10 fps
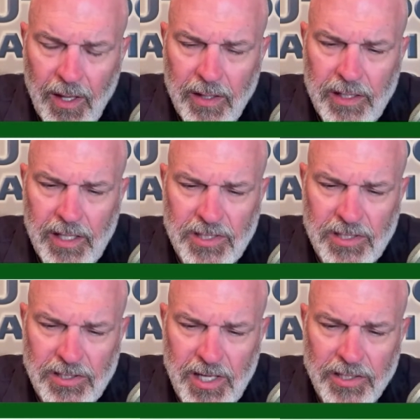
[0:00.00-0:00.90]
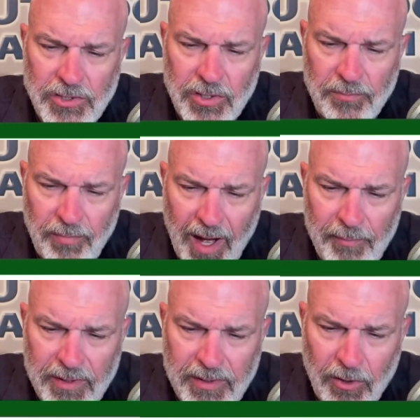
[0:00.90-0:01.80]
Tim says, yes, you can buy
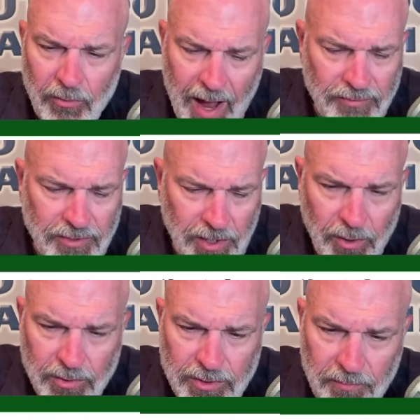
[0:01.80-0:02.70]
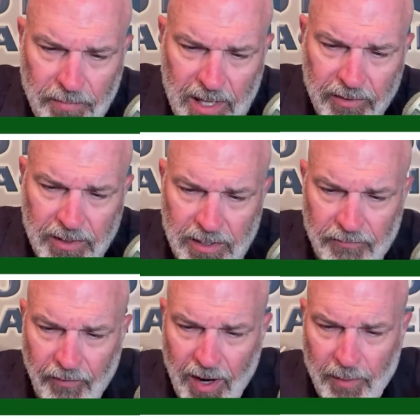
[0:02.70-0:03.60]
them at the craft shows,
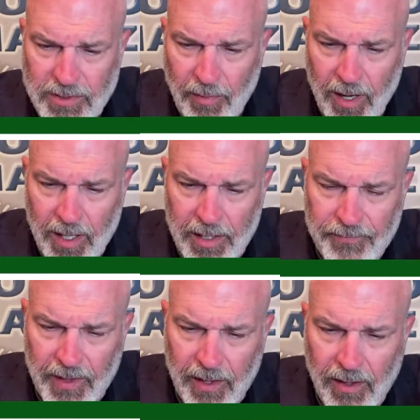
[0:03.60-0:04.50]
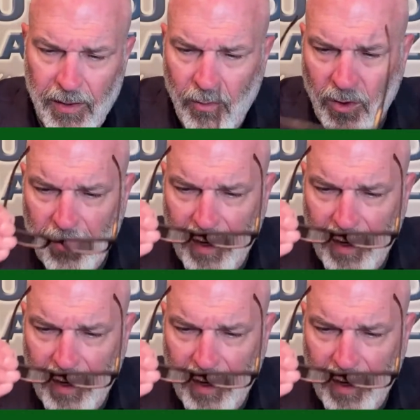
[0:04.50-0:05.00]
Beaverton Farmers Market, or by